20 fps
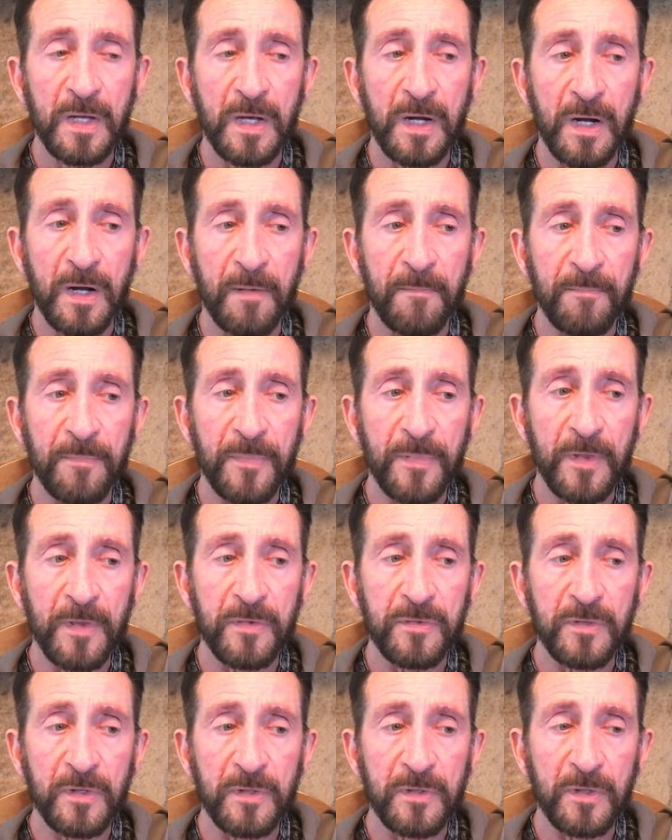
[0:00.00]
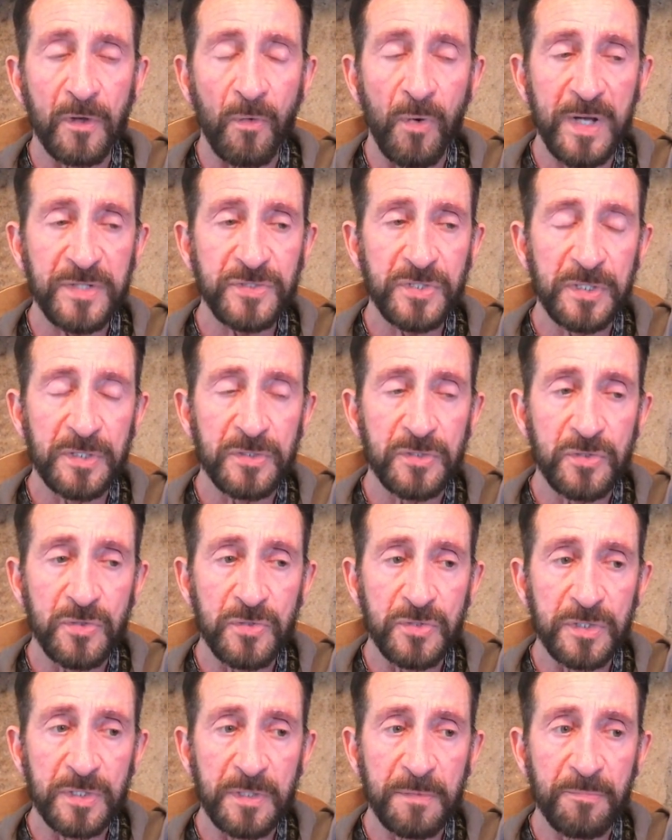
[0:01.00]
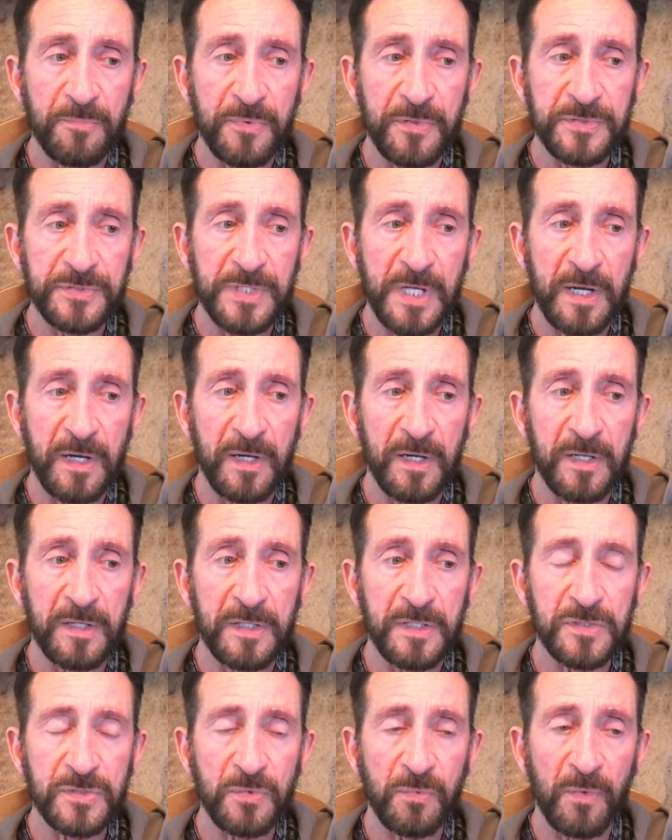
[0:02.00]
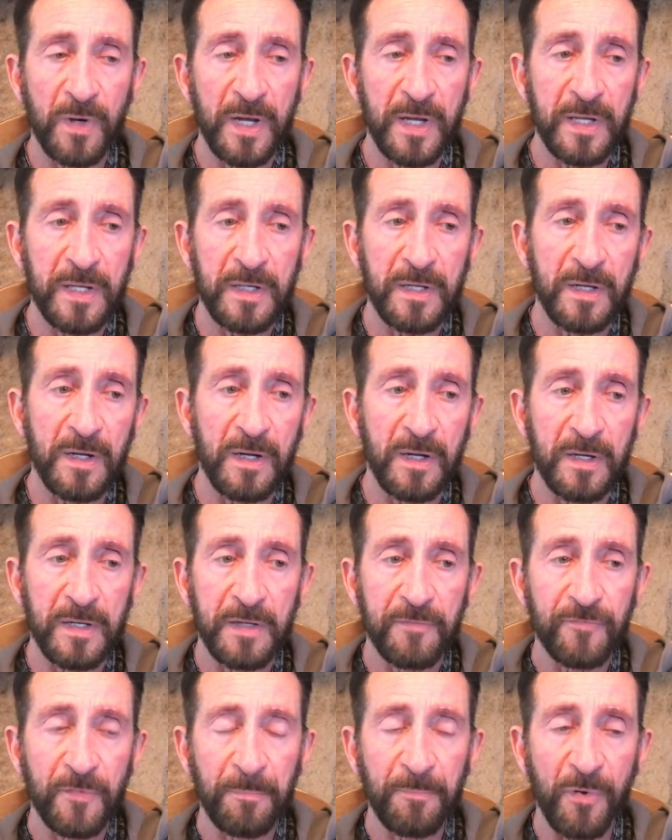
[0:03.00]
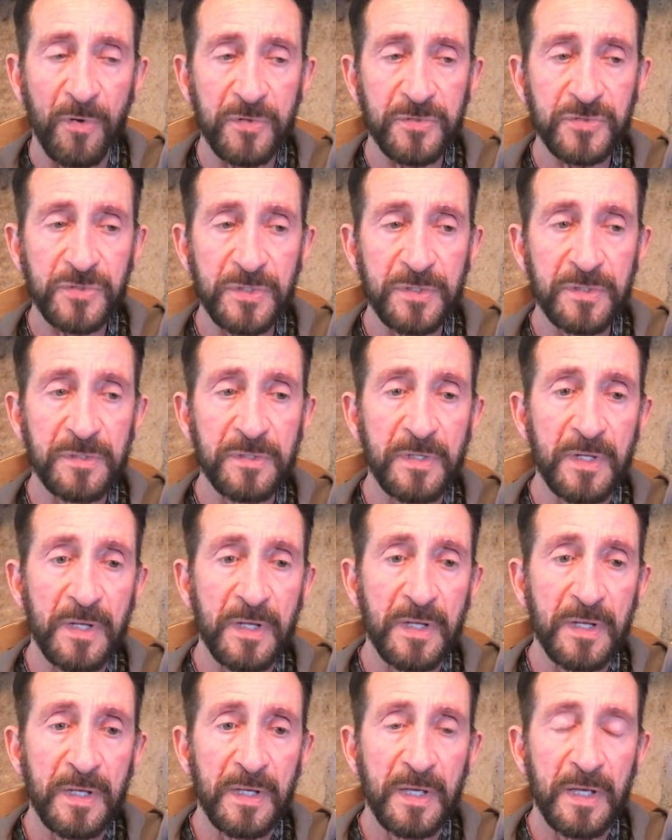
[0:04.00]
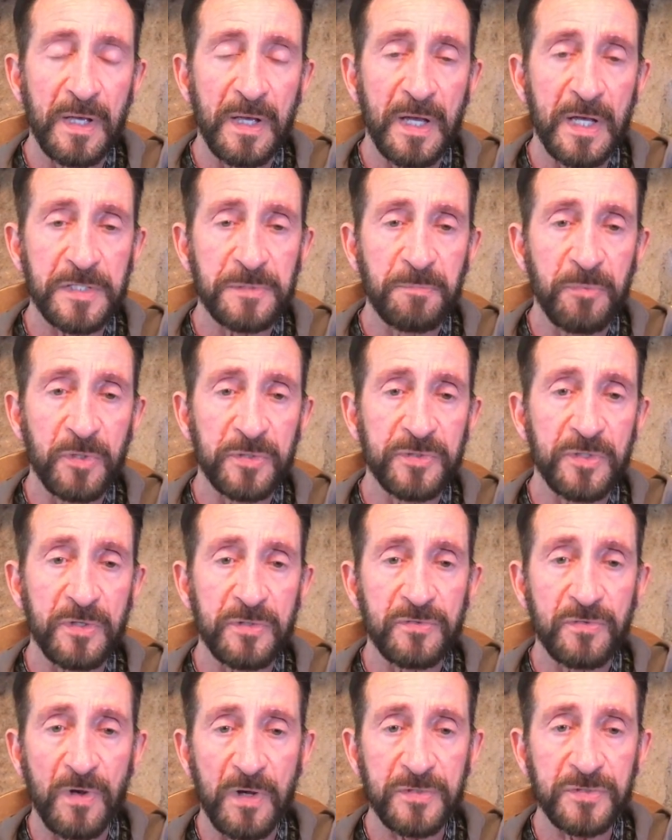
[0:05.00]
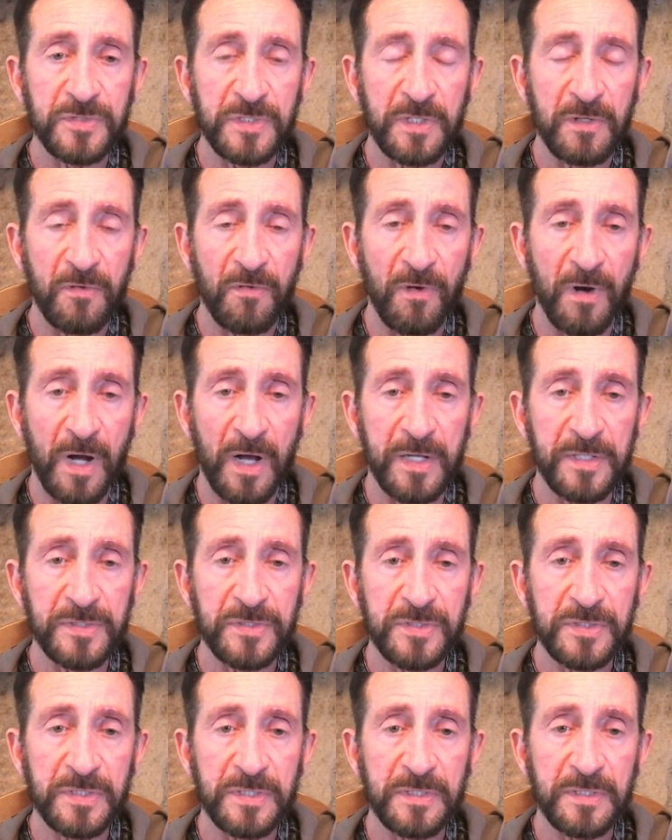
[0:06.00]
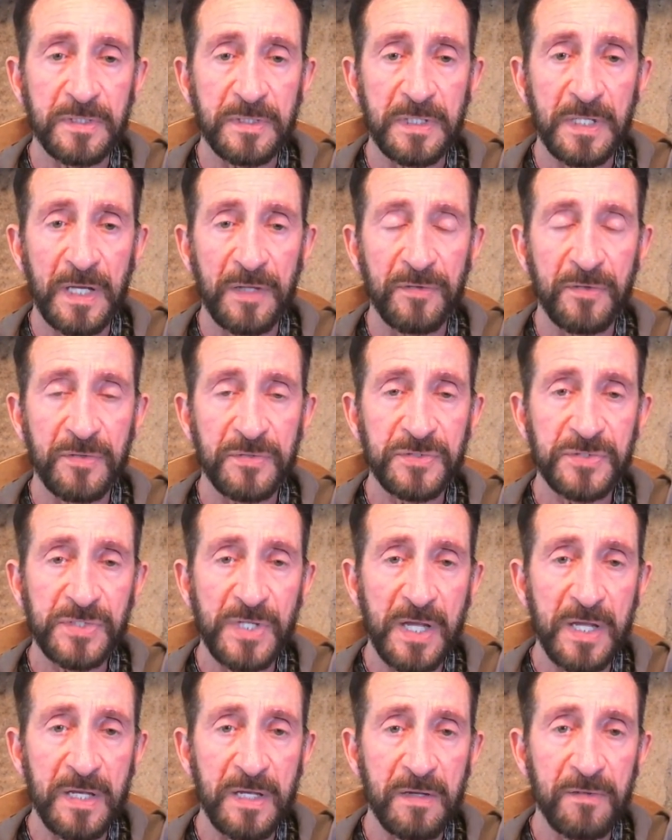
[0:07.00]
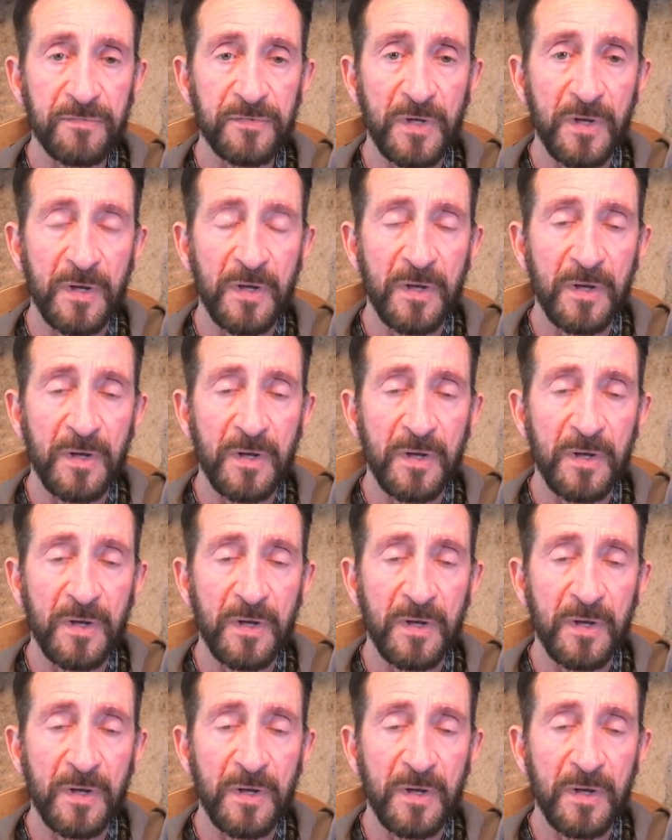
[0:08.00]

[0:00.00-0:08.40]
Uh, the, the, question is usually presented in this way uh, if a person has put their trust in Christ and they're saved,